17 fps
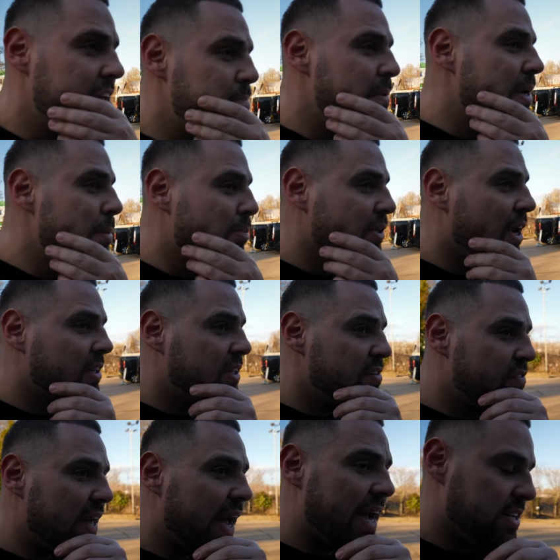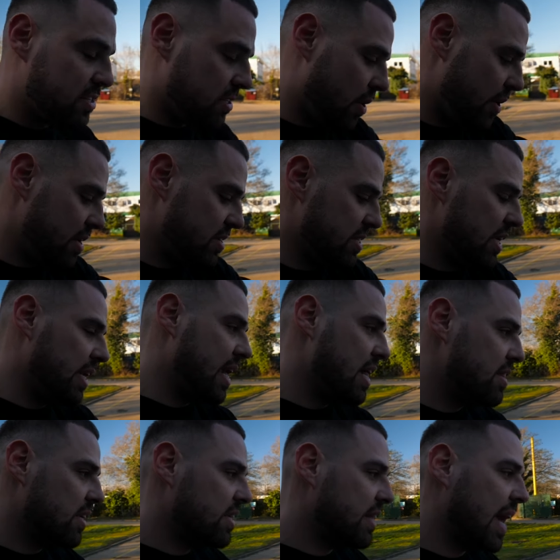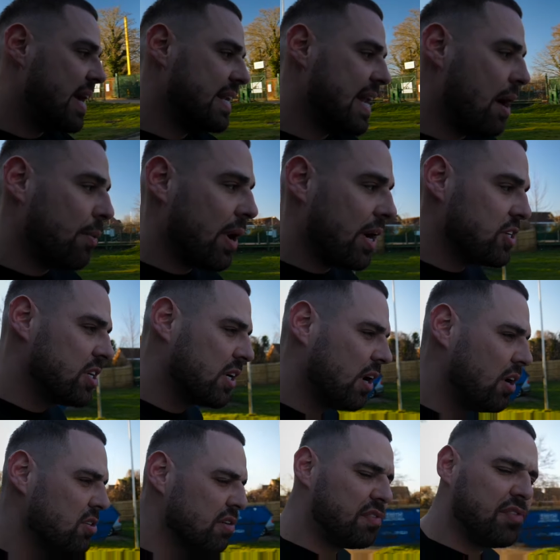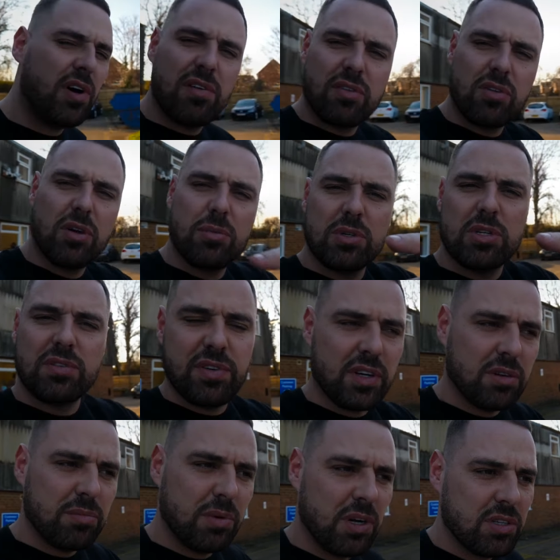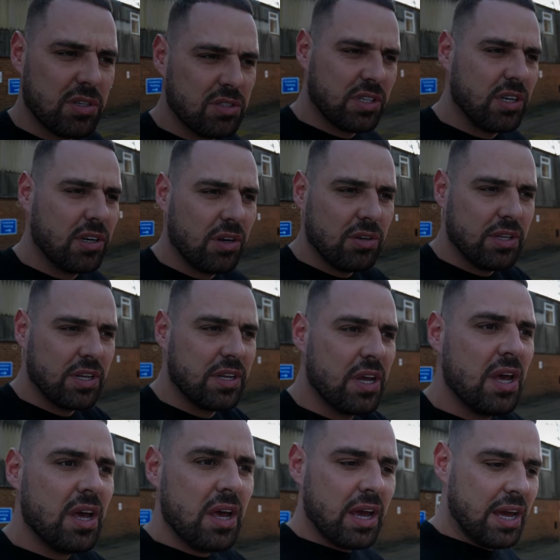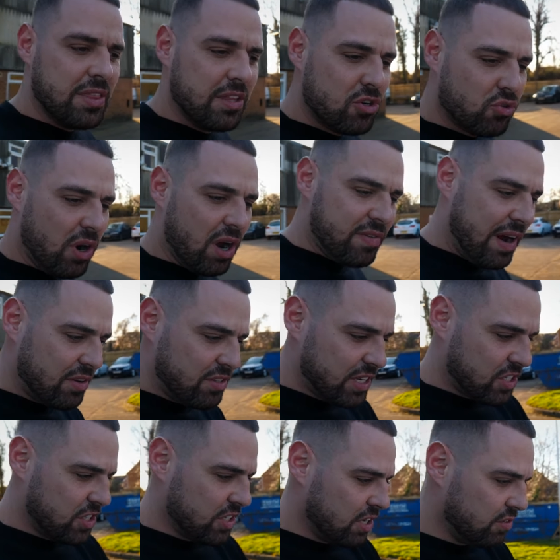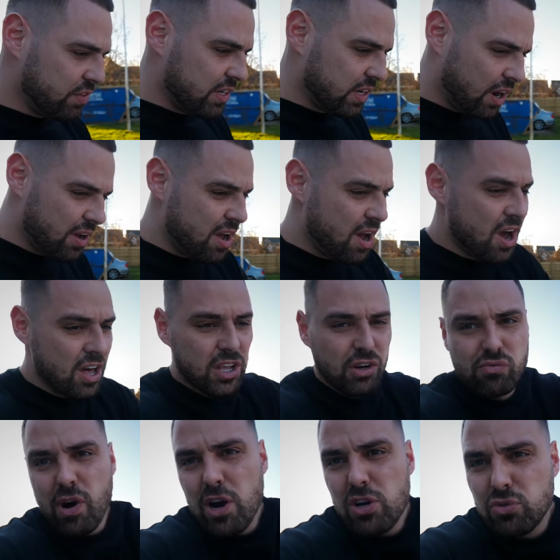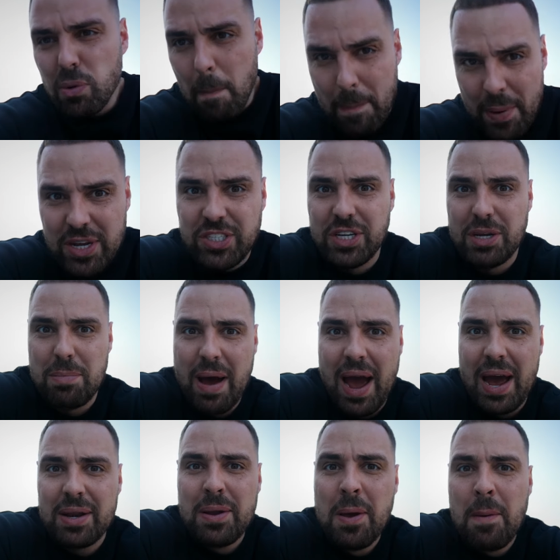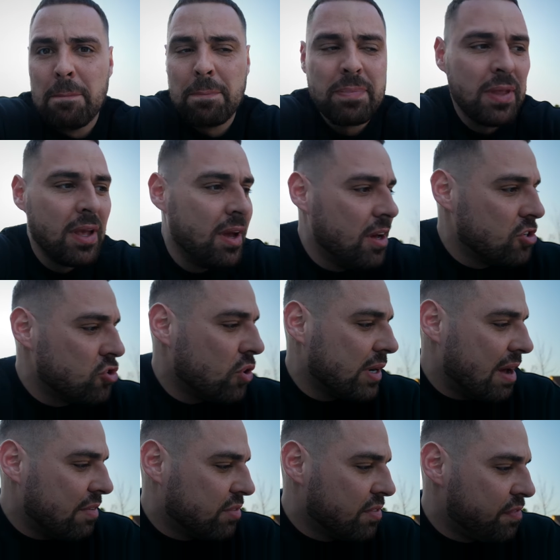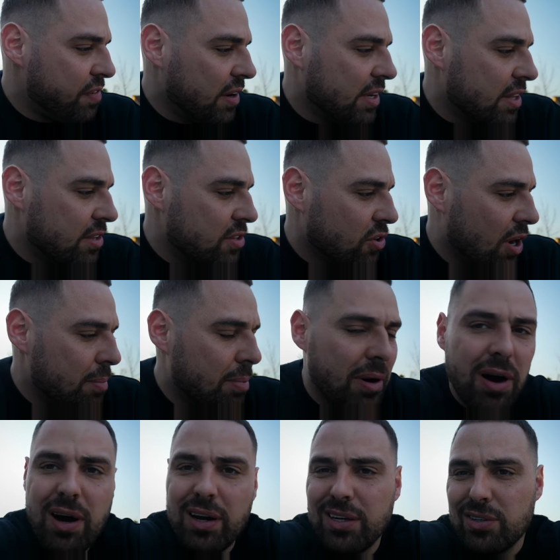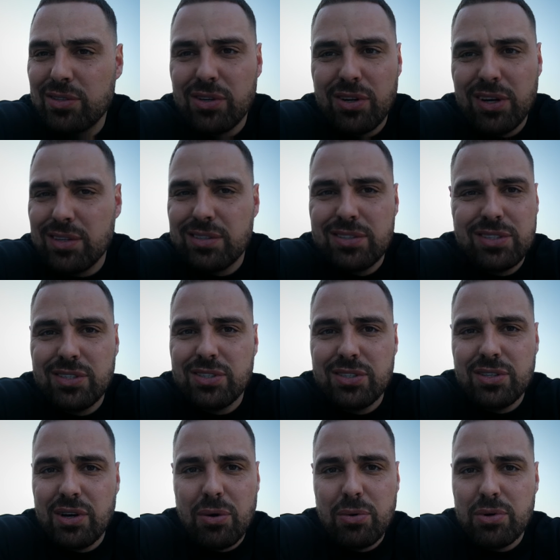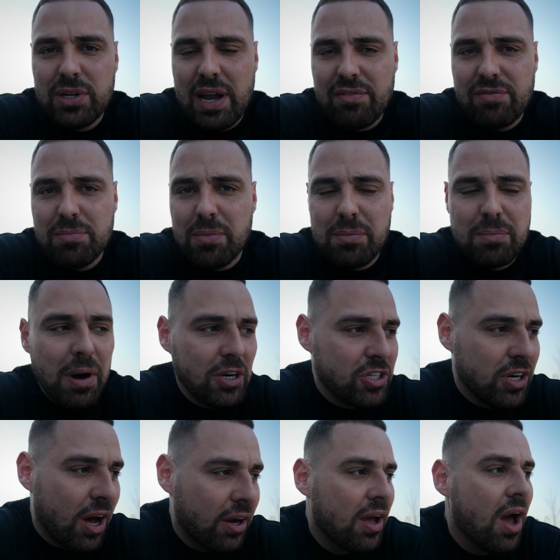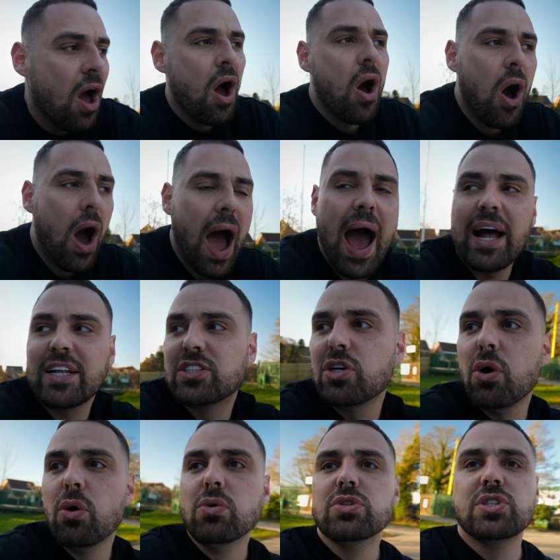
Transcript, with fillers: It's been a productive day, so it is nearly the end of the day now. We actually close at five o'clock, which I think I might have just included in the drive out section of this video. The roads were busy, man trying to have some fun in the R, and it's like, it's just, I wasn't having much luck at all.